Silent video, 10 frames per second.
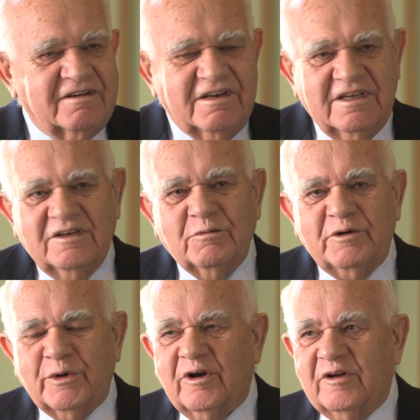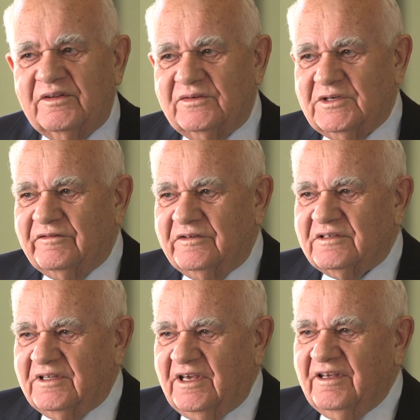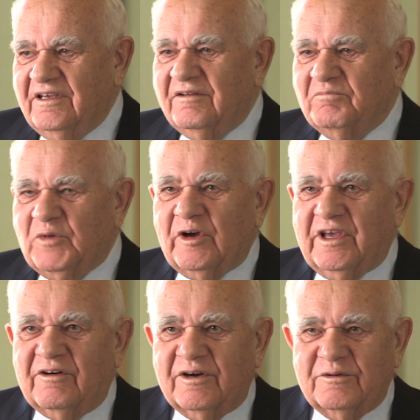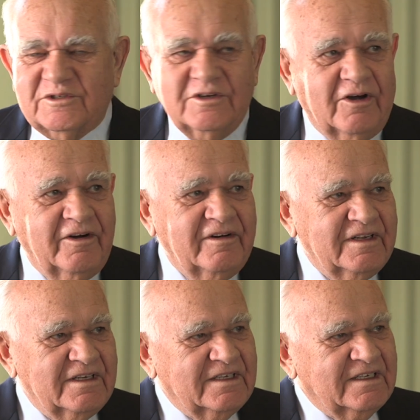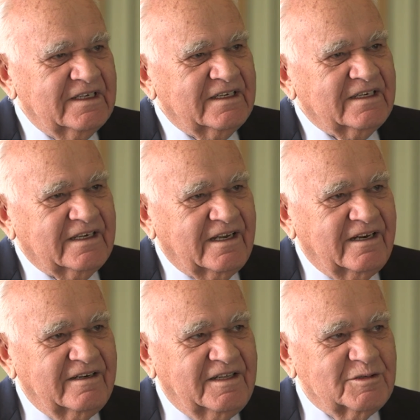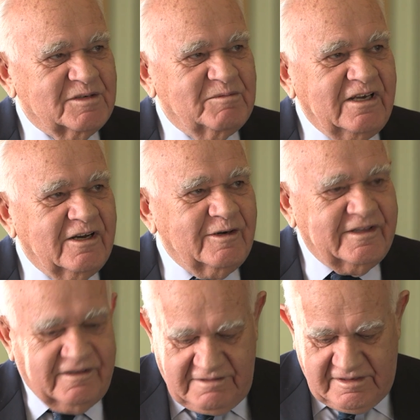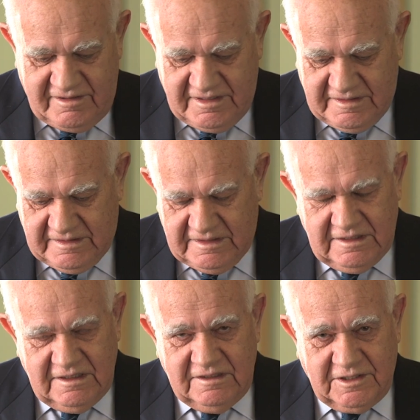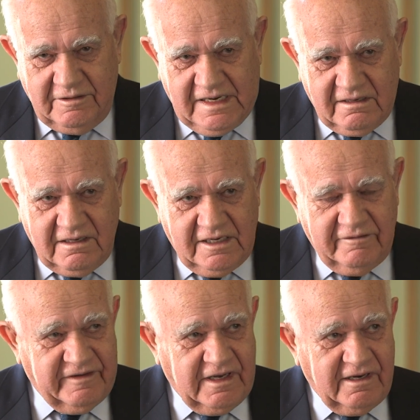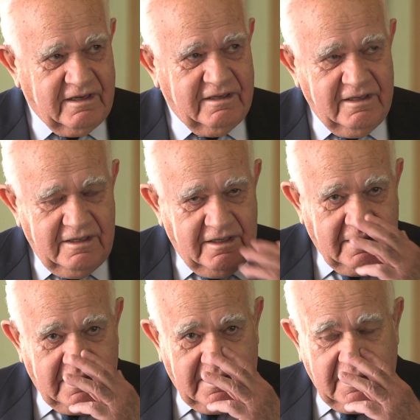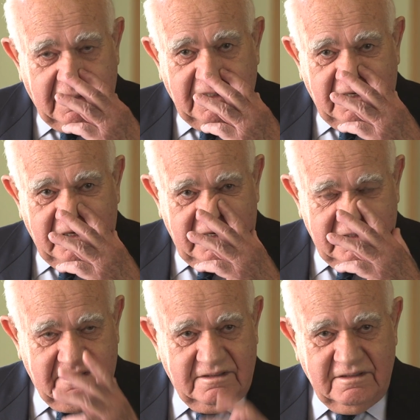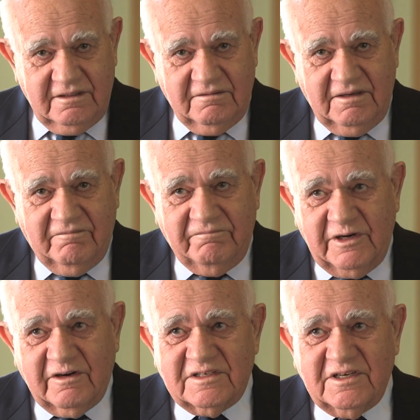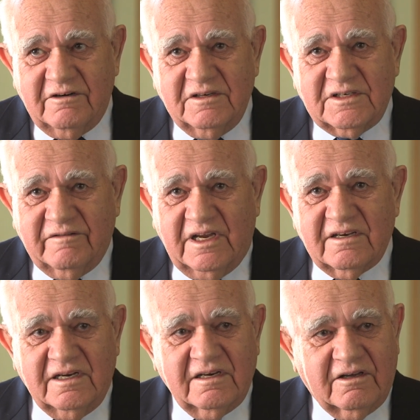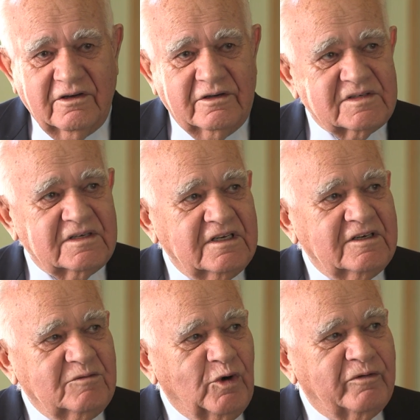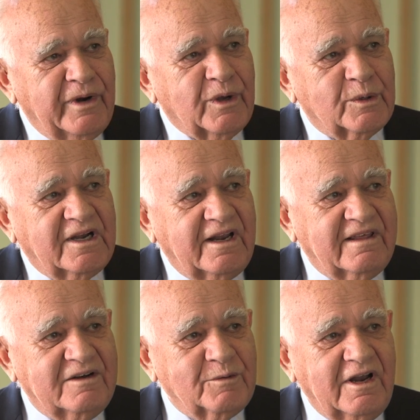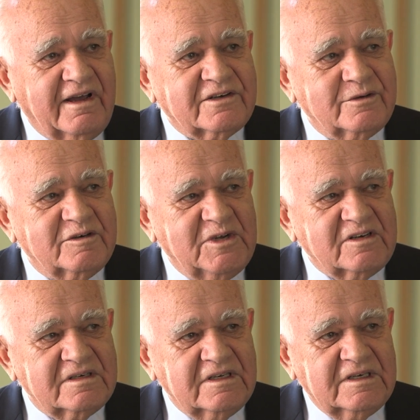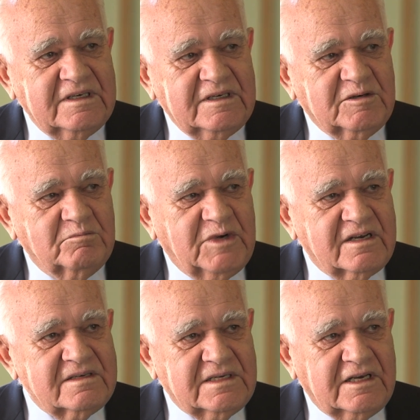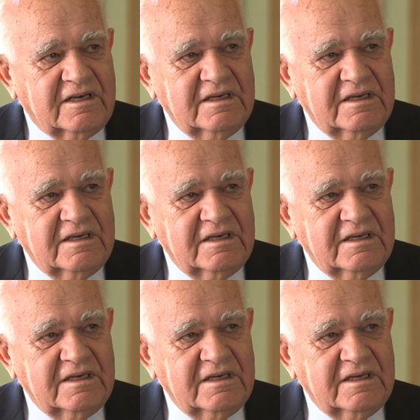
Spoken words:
and when we got onto the surface, the parking lot was gone, and there was a big hole in the ground. So that kind of failure is a very serious event, and it occurs more frequently than we like to admit. But